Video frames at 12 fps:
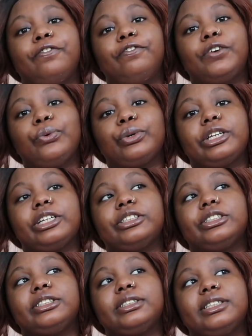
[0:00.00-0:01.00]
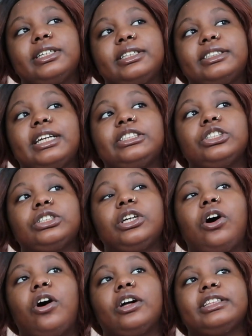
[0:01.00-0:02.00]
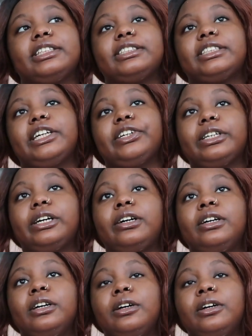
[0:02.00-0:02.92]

focus especially on this area,